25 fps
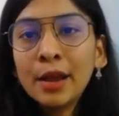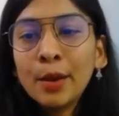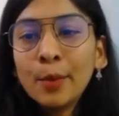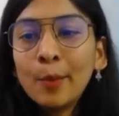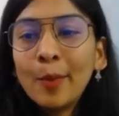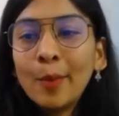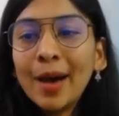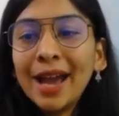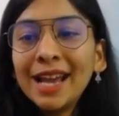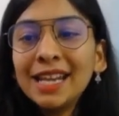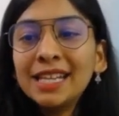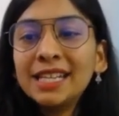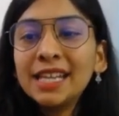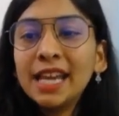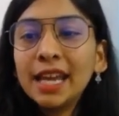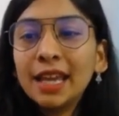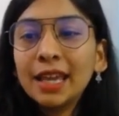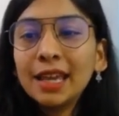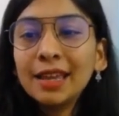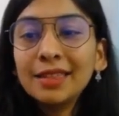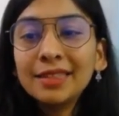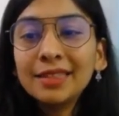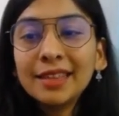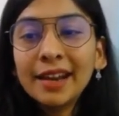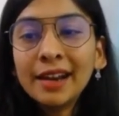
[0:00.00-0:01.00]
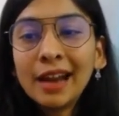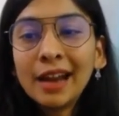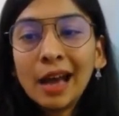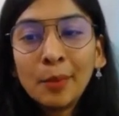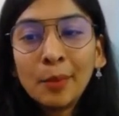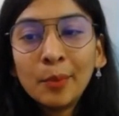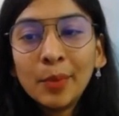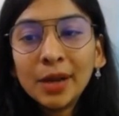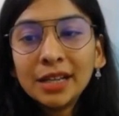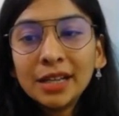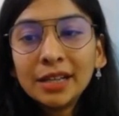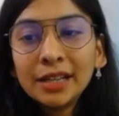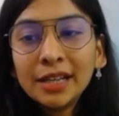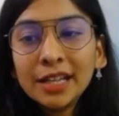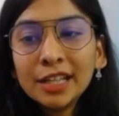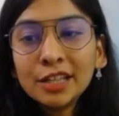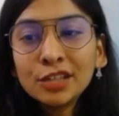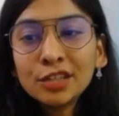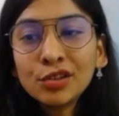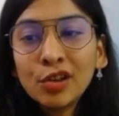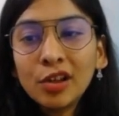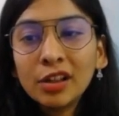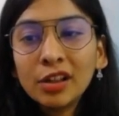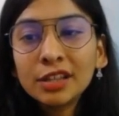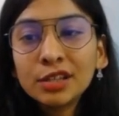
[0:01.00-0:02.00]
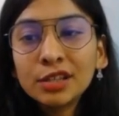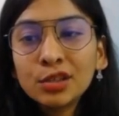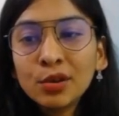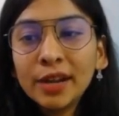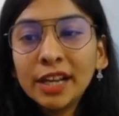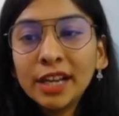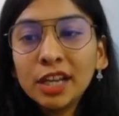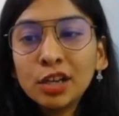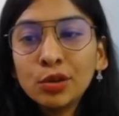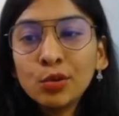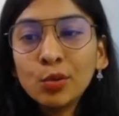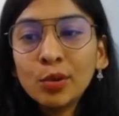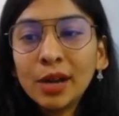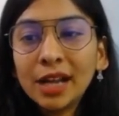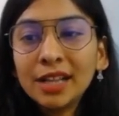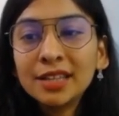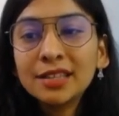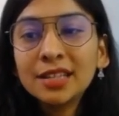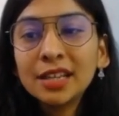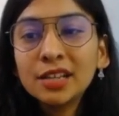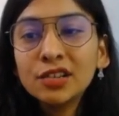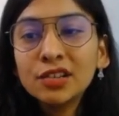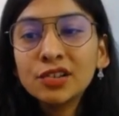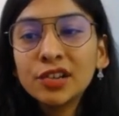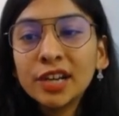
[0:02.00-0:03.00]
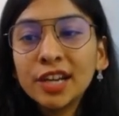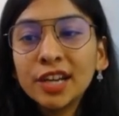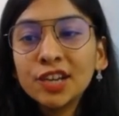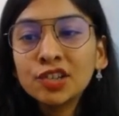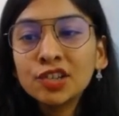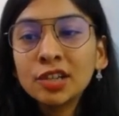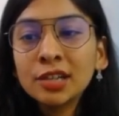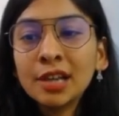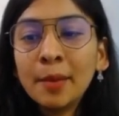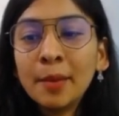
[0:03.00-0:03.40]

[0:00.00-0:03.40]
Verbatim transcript: by taking their abundance also into consideration.